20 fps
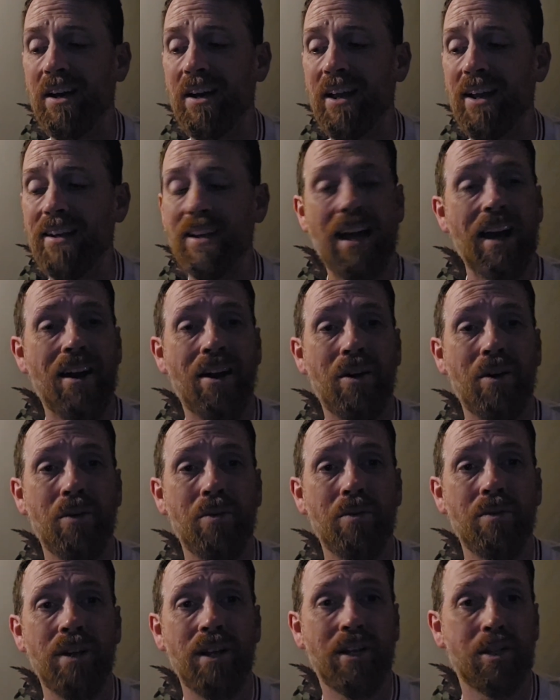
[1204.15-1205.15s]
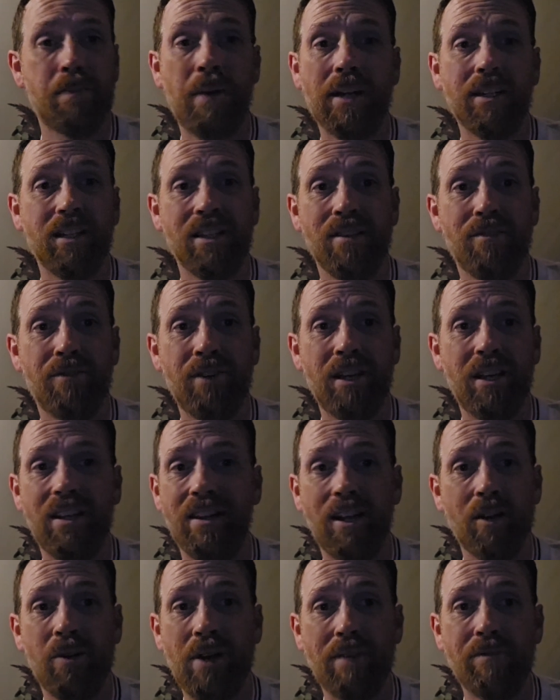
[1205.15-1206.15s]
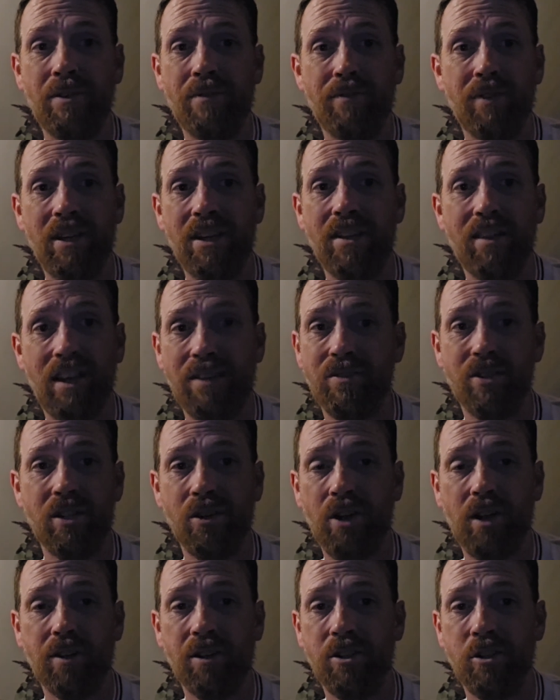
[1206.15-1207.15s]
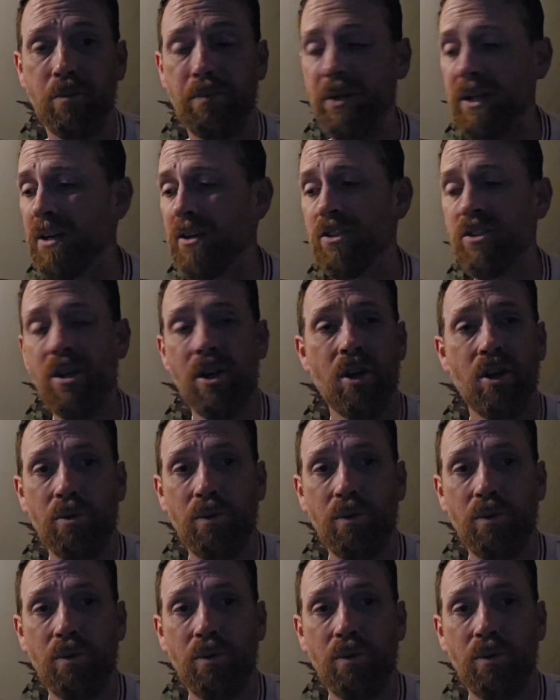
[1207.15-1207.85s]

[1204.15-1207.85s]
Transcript: and now expecting the fee. They don't have the fee. They've still got the 2 players.